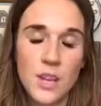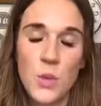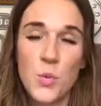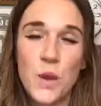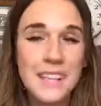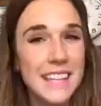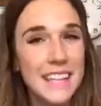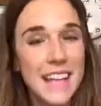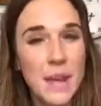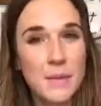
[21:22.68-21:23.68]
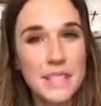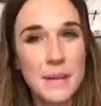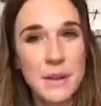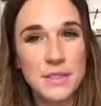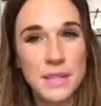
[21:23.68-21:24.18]
one thing that I would say
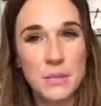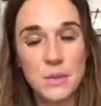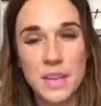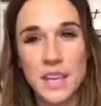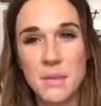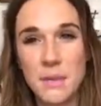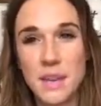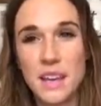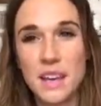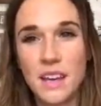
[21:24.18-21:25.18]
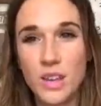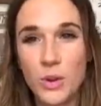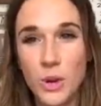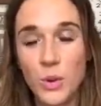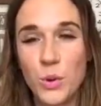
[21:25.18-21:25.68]
about summer with keeping
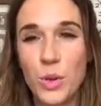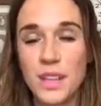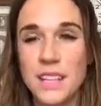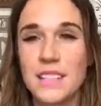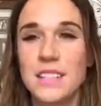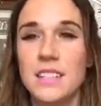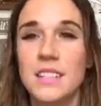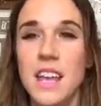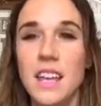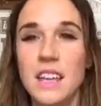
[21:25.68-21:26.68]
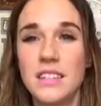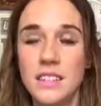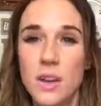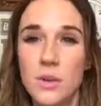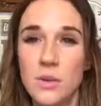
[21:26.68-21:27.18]
your cool is to take it
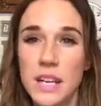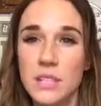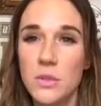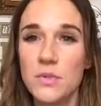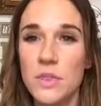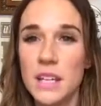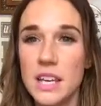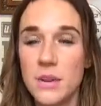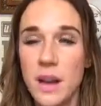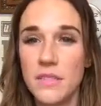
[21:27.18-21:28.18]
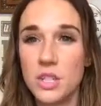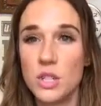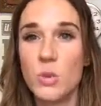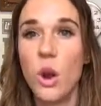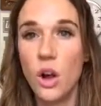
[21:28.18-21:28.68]
slow. Like, don't feel like you have to
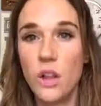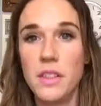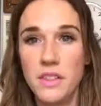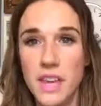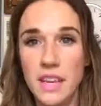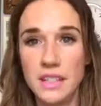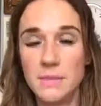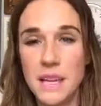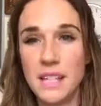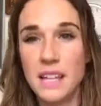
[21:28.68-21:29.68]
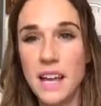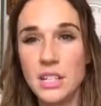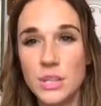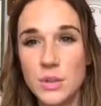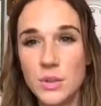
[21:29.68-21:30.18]
do all the things, because I
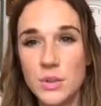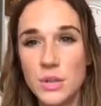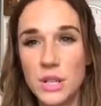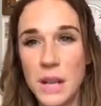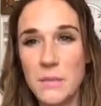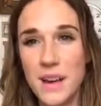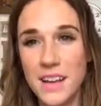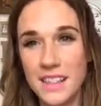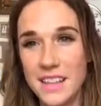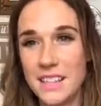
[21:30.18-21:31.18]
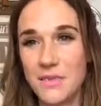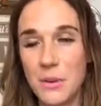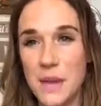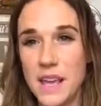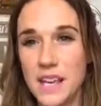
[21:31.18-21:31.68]
do create bucket lists for
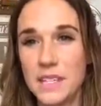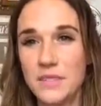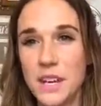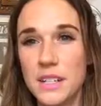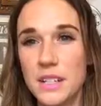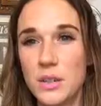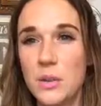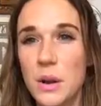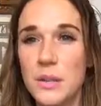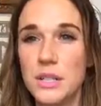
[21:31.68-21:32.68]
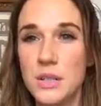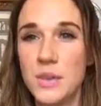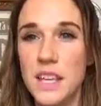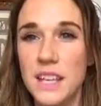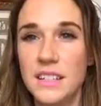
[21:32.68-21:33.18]
my kids for us to go out and do
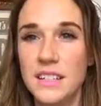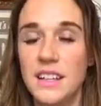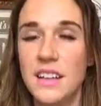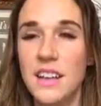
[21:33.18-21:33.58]
things, and